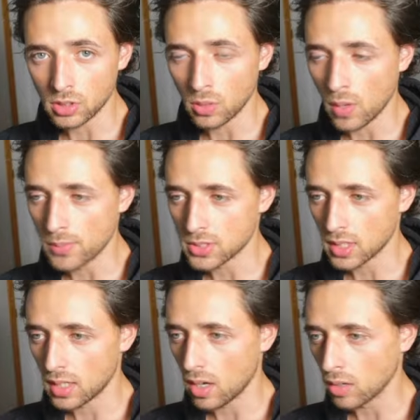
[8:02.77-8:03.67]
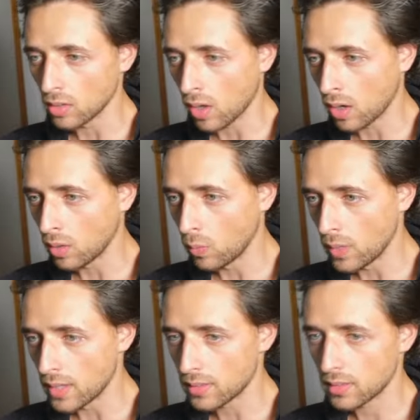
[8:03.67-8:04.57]
website along
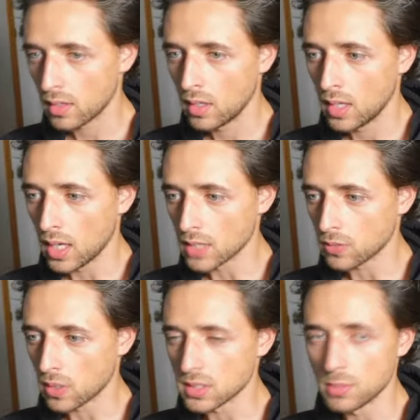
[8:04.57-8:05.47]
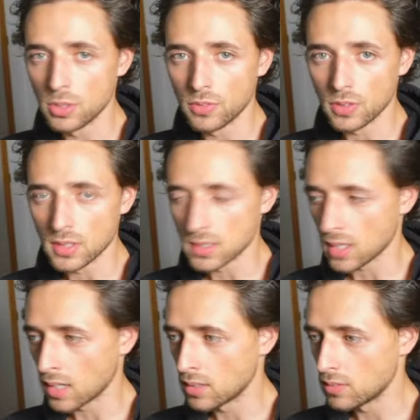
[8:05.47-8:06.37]
with as far as the beautiful
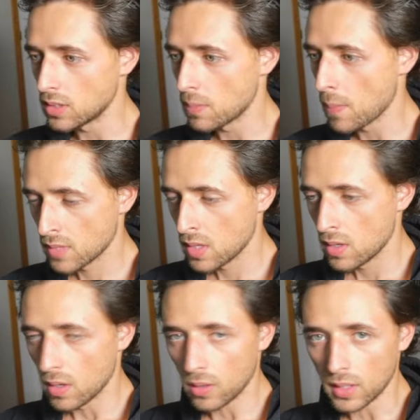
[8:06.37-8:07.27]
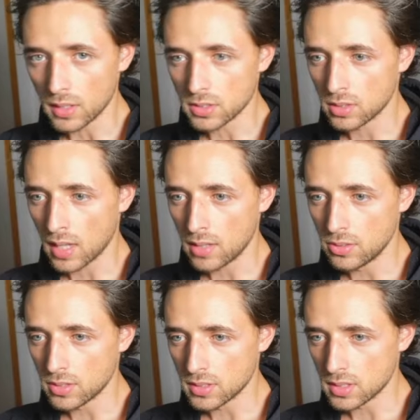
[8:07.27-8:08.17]
design of it. Okay, so now you
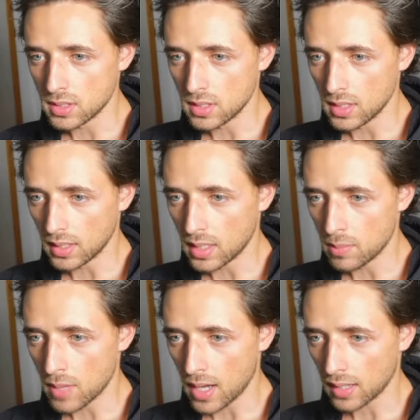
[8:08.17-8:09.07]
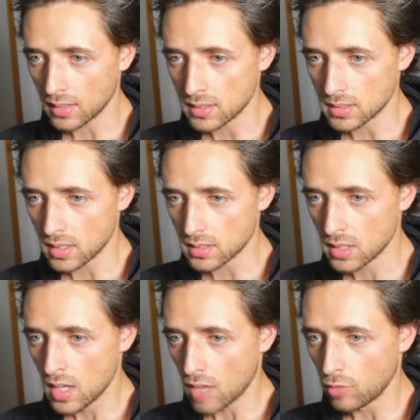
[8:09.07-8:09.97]
can see it came back and it says
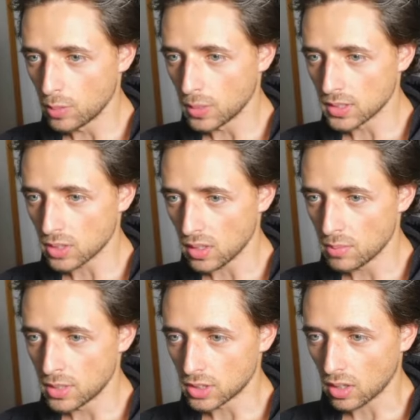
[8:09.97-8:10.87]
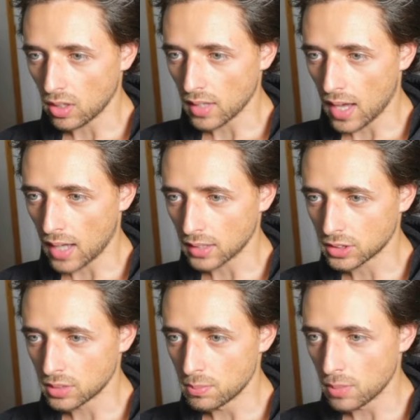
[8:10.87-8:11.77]
replace all the major call to
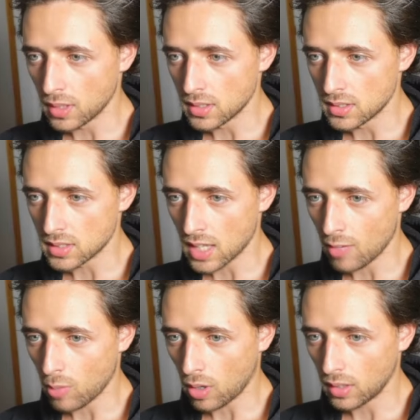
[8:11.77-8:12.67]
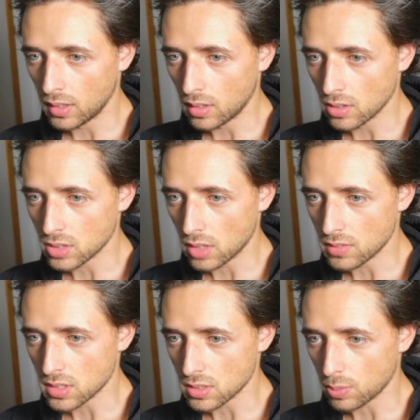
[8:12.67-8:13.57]
action buttons, nav bar, hero,
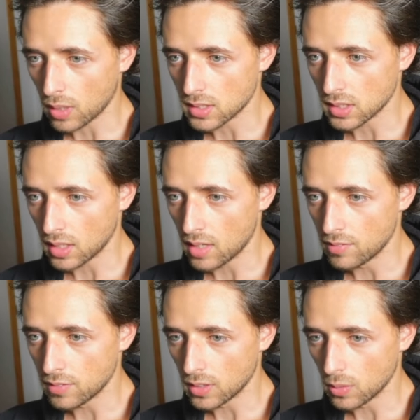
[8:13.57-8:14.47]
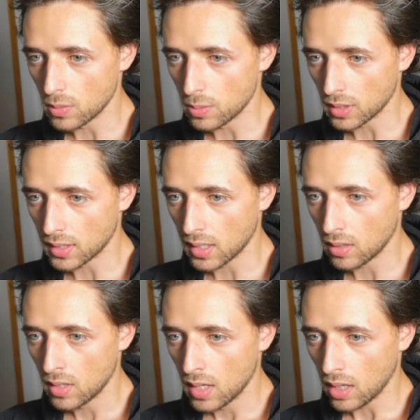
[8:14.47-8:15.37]
services, pricing, and footer with book now.
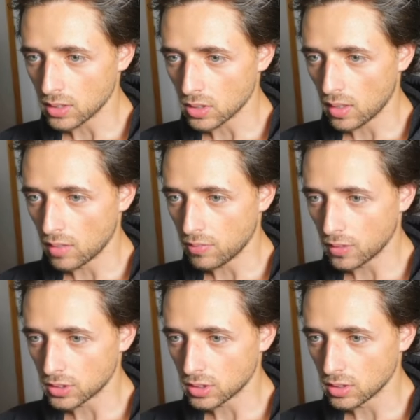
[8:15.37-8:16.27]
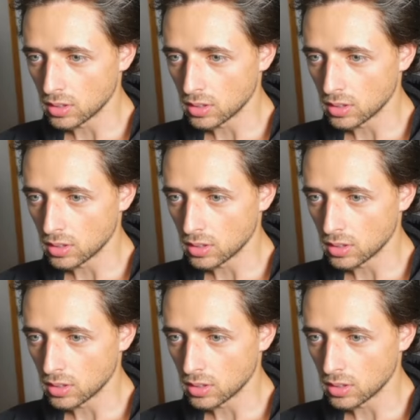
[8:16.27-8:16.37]
Also add a functional